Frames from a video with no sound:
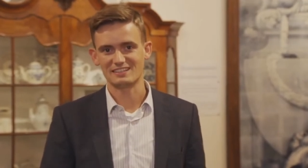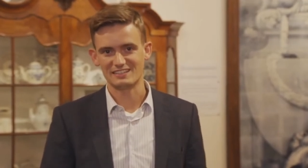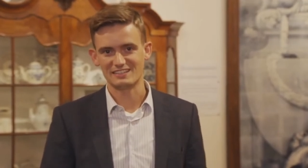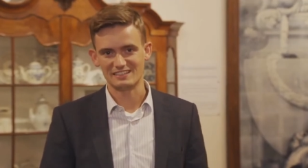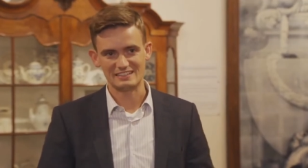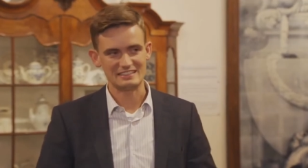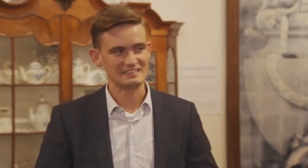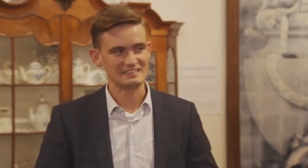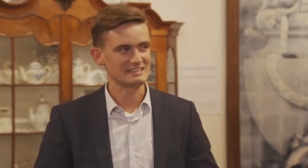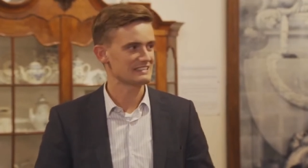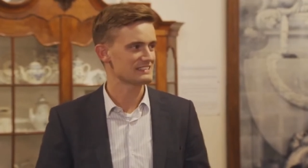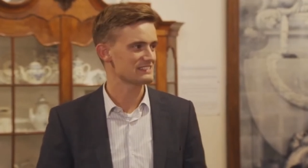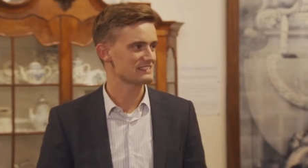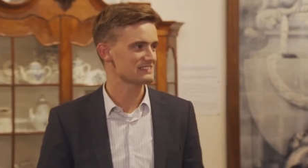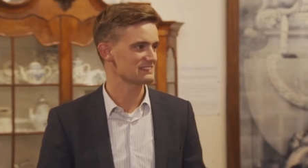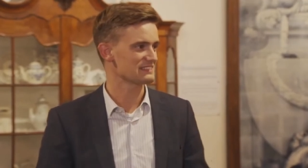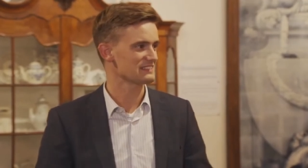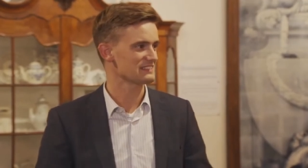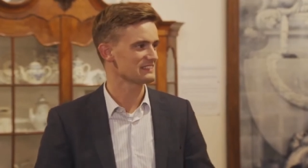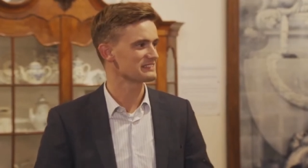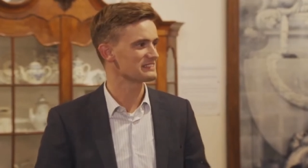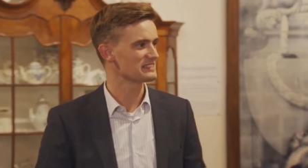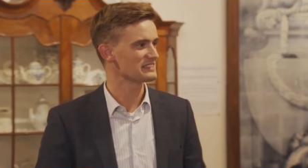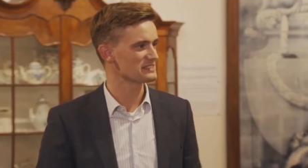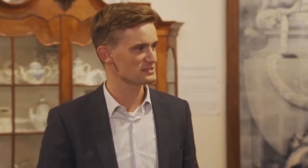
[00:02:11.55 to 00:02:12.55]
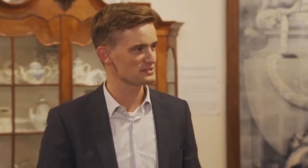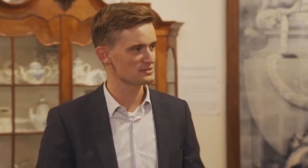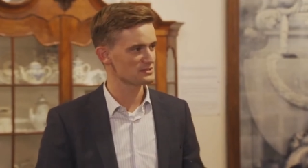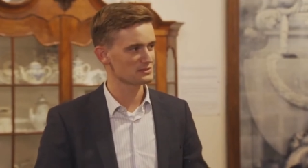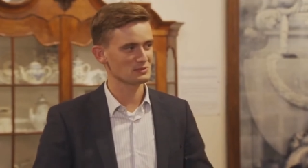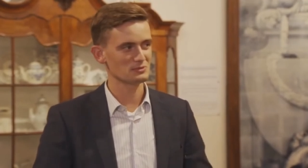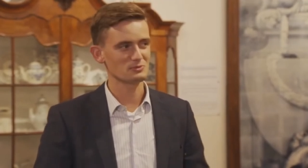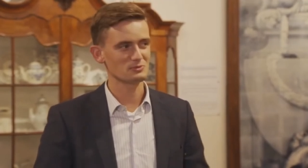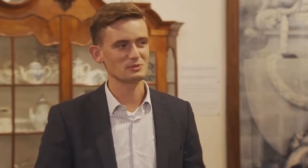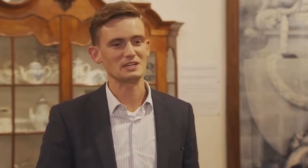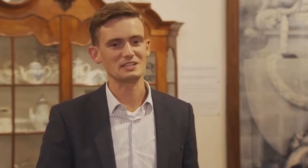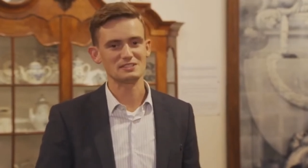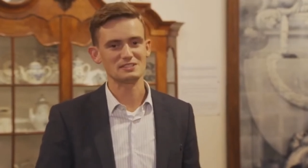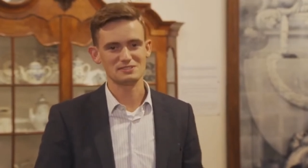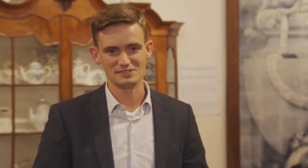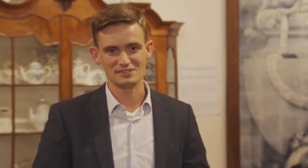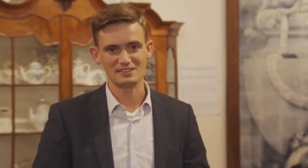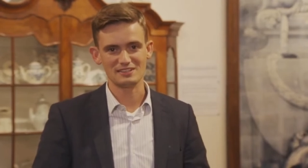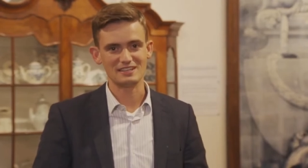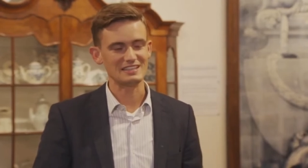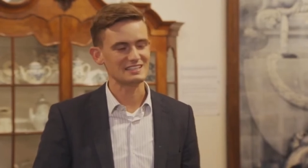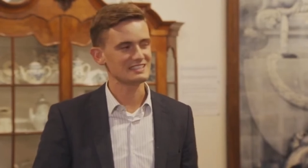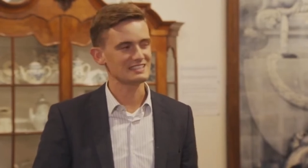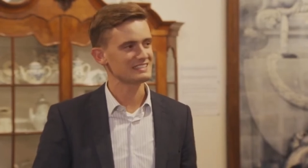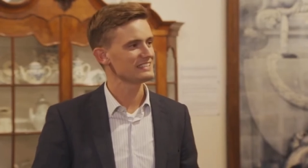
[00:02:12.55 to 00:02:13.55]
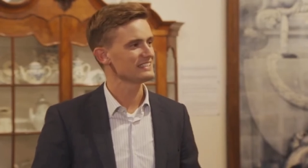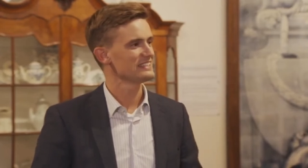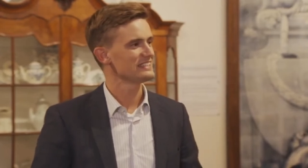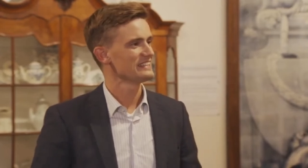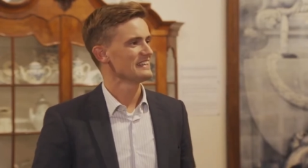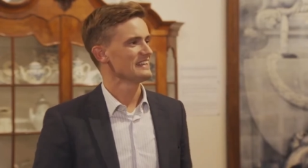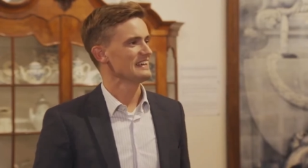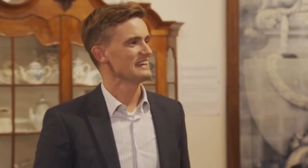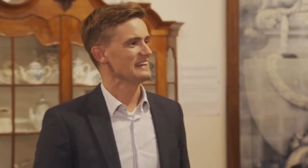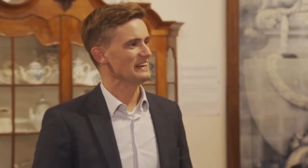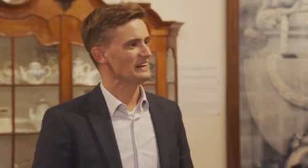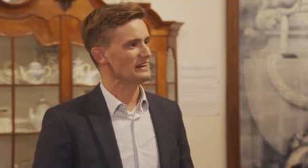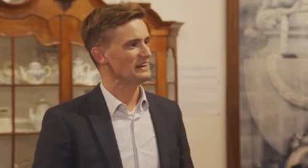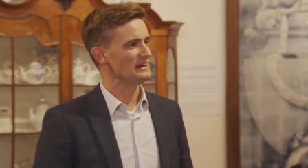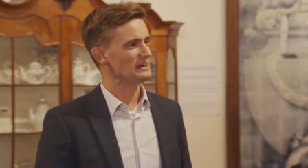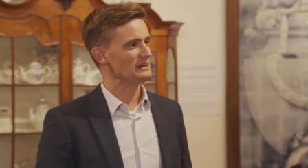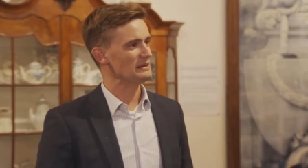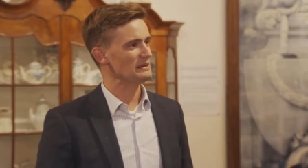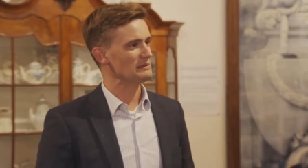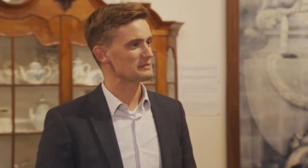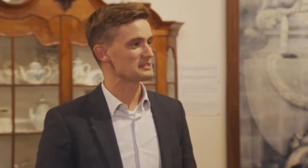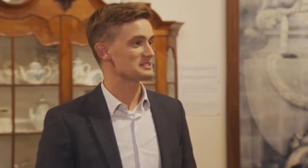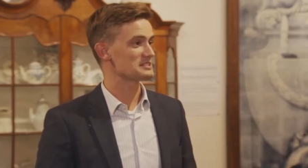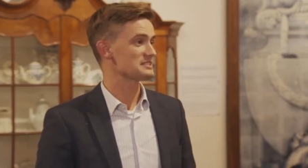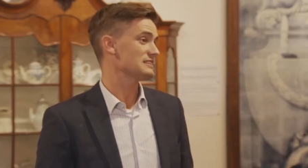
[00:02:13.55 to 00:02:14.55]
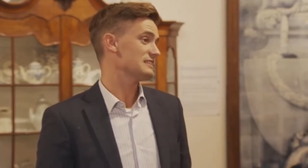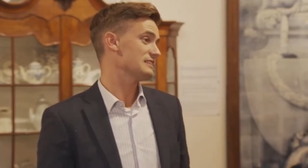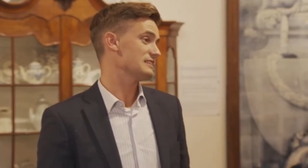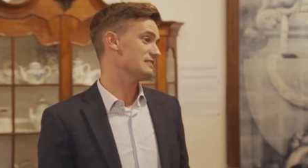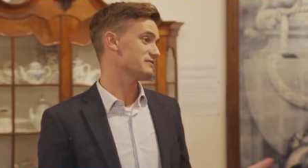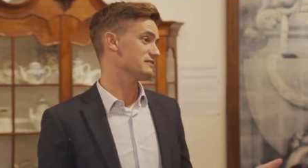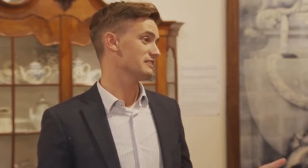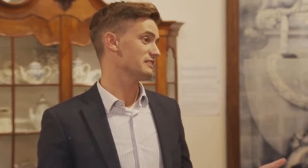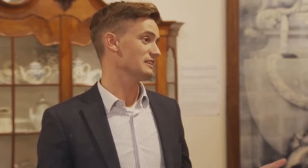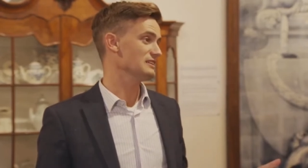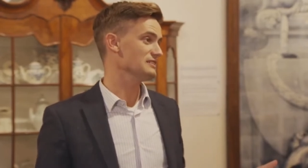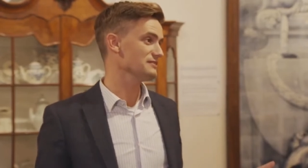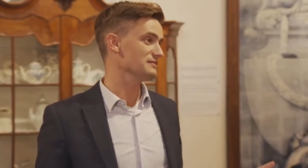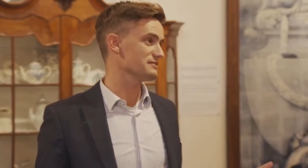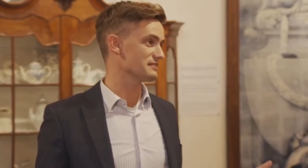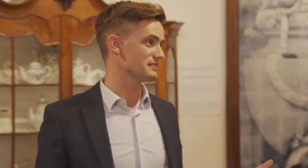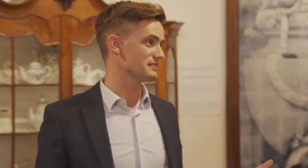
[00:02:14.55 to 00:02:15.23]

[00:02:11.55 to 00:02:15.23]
in this uh, digital way today. Uh, the city of Delft